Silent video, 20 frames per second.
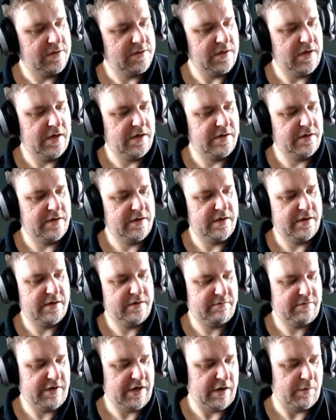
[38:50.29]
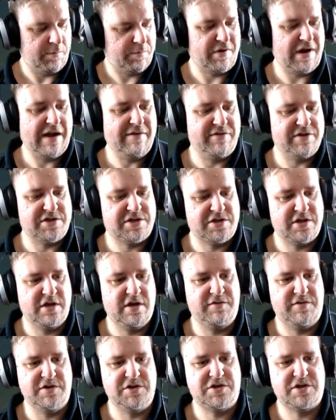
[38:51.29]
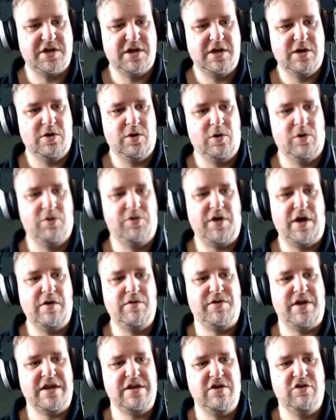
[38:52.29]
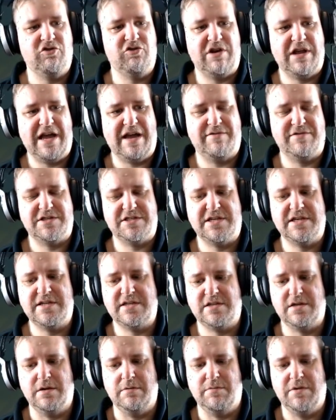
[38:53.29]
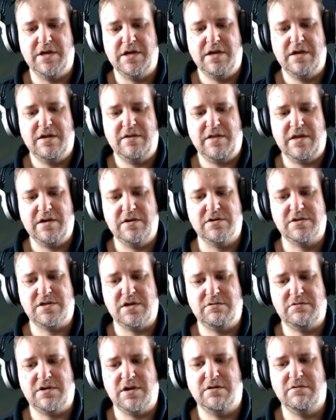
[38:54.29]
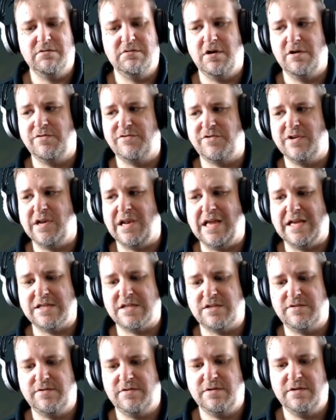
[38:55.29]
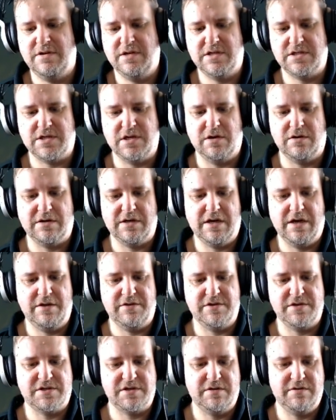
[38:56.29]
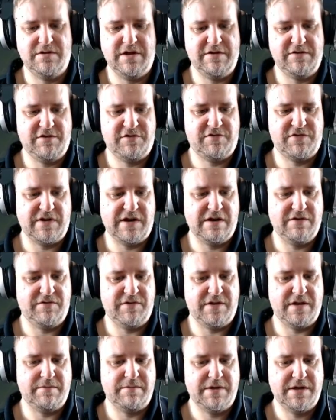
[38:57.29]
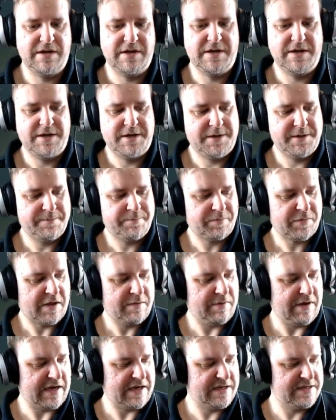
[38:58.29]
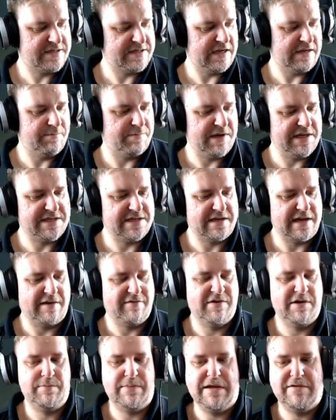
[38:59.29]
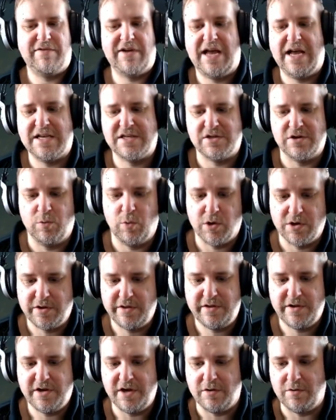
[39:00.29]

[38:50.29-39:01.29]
And private servers, although they usually have a system, they also don't often last as long either, so it's fine for them. But I can see Blizzard having a bit of a hassle. What do?